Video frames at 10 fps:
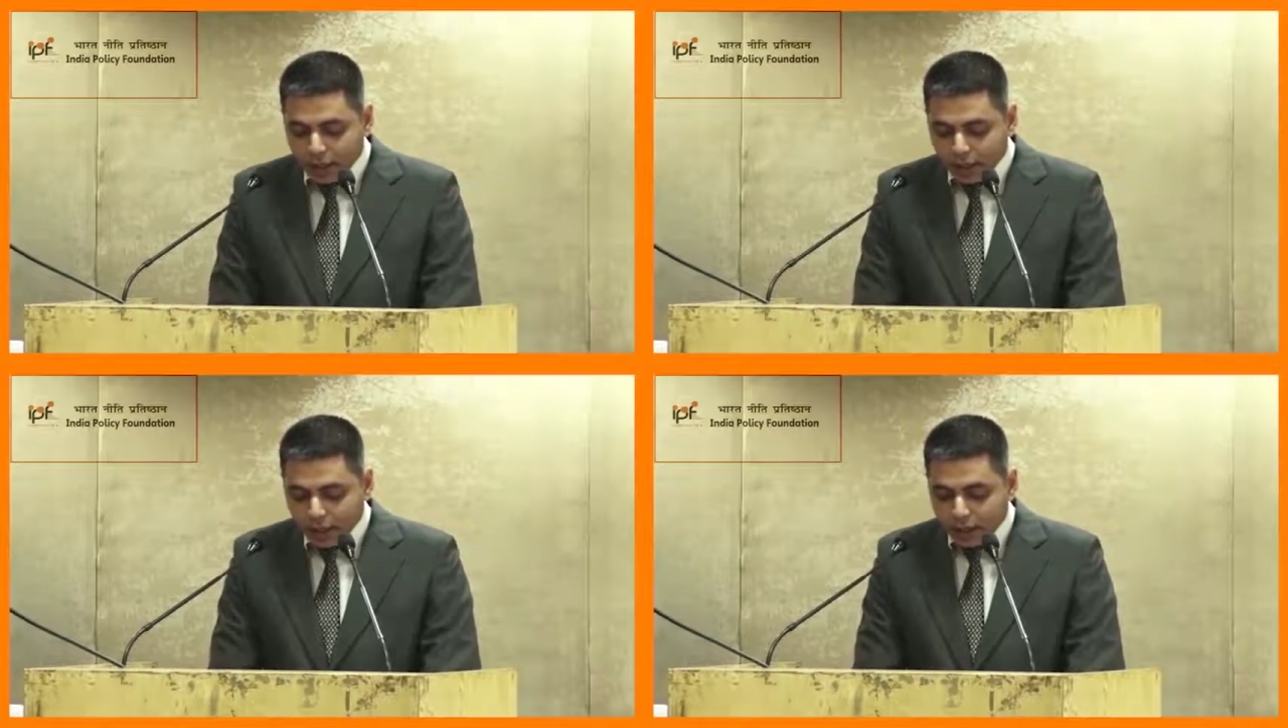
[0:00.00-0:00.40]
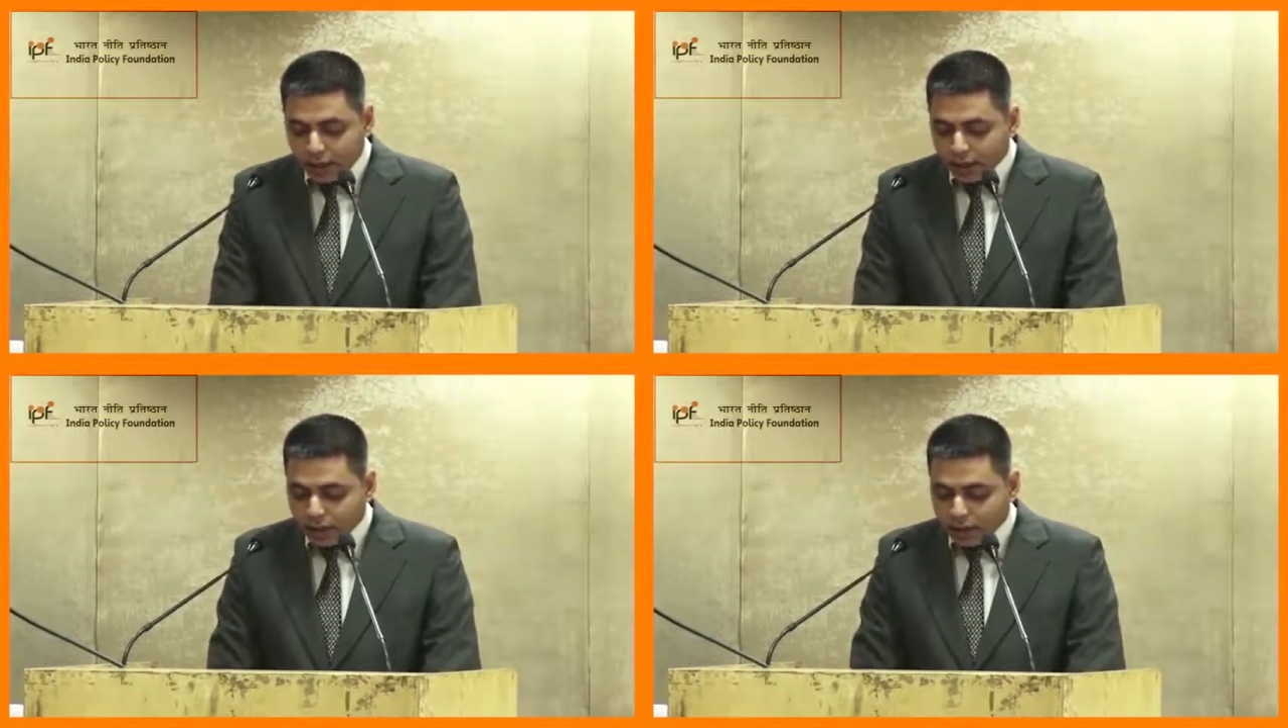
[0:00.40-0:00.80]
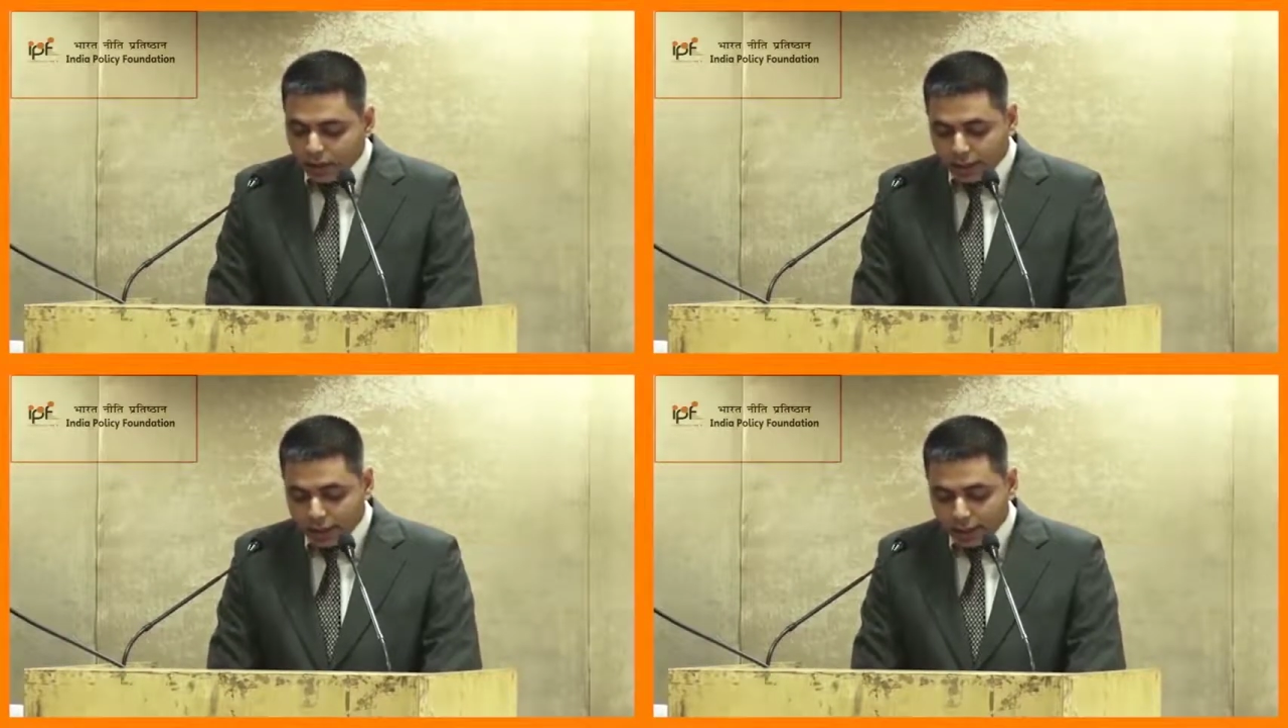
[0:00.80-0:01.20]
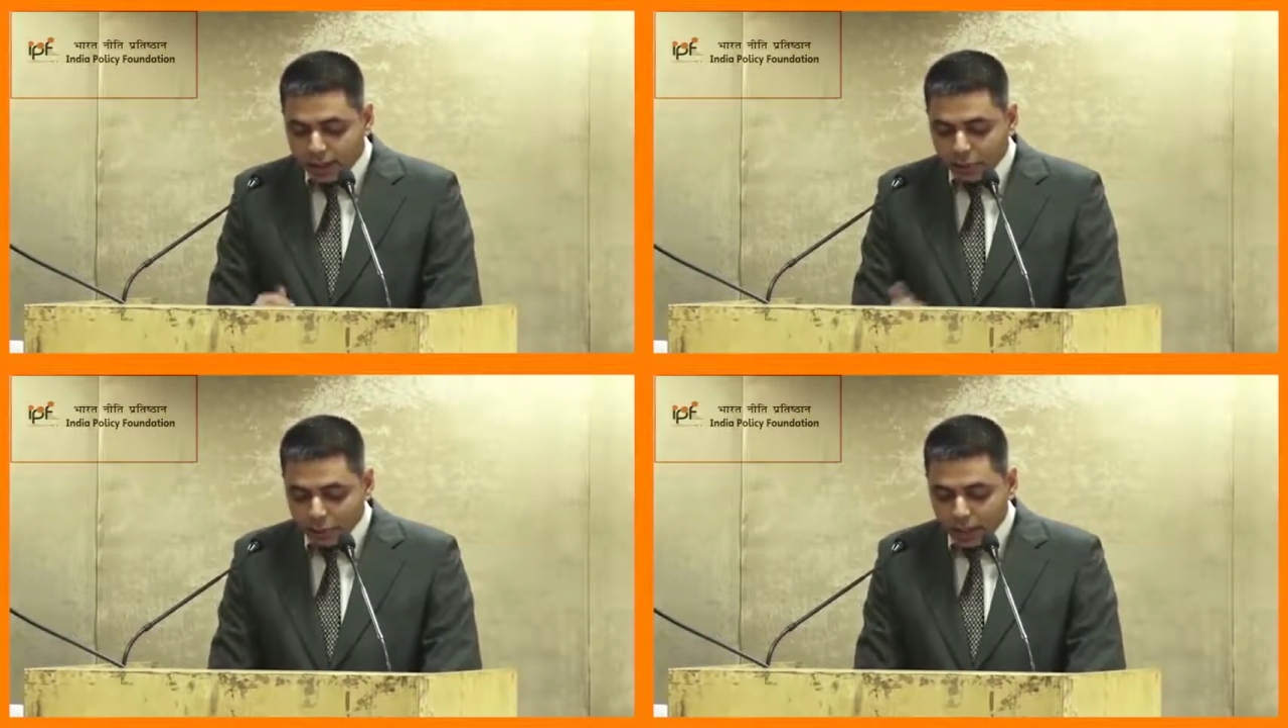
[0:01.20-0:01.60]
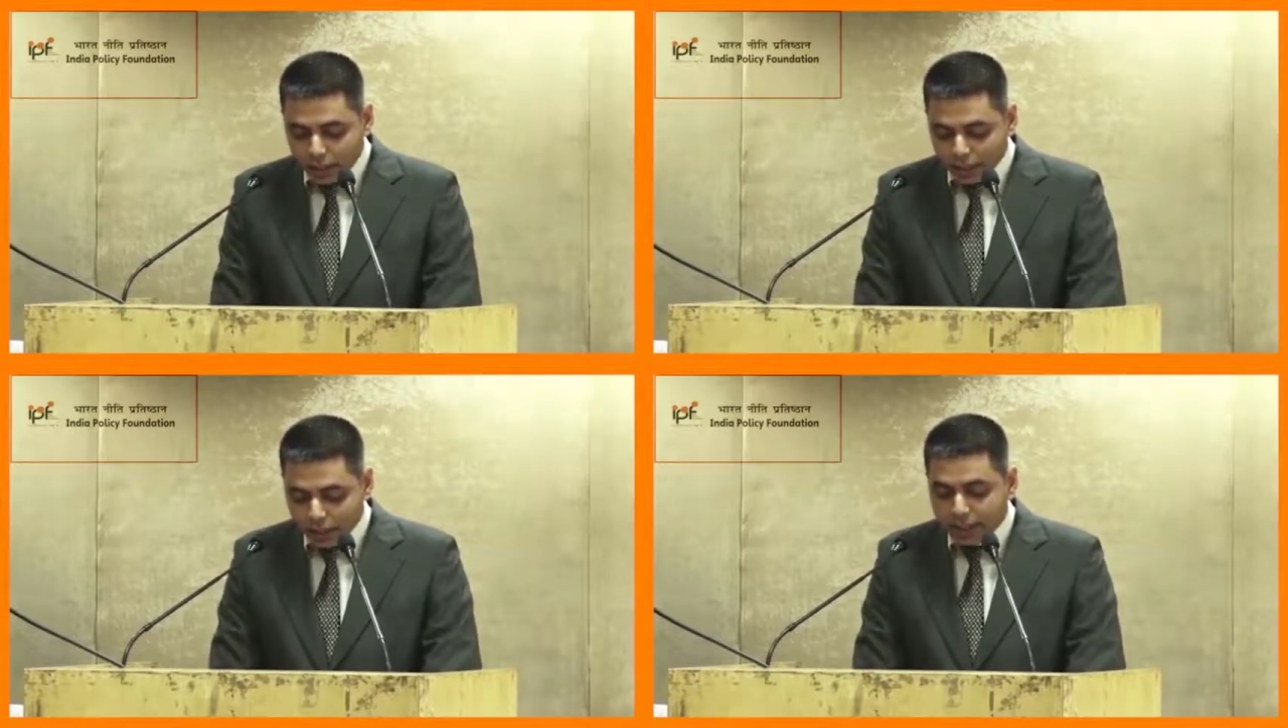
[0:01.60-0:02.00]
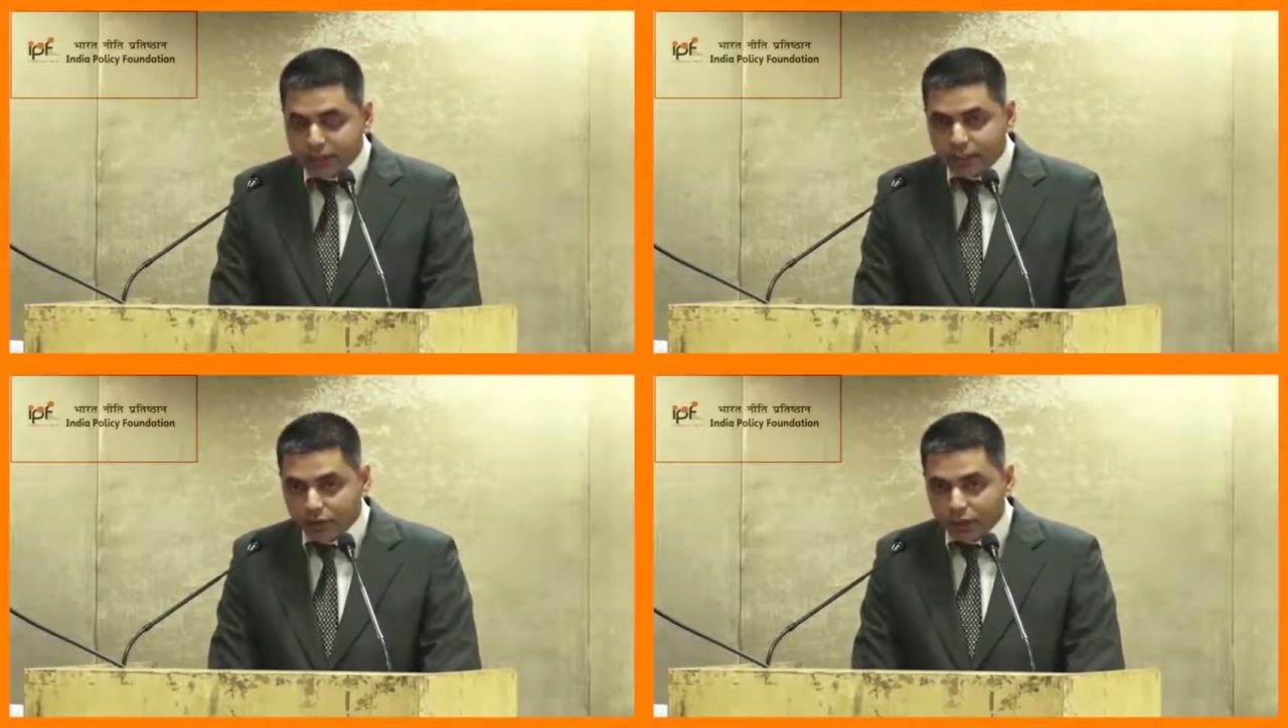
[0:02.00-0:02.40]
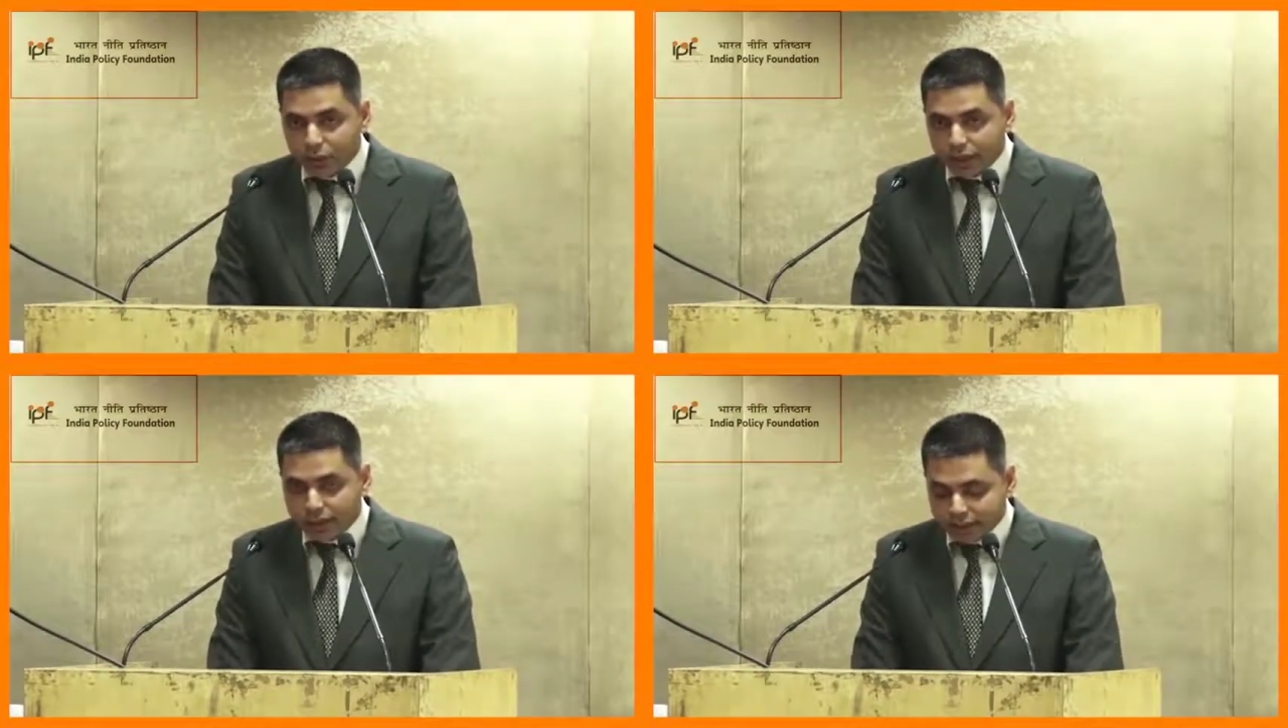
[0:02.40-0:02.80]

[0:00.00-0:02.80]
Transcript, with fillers: uh, ended in May 1971.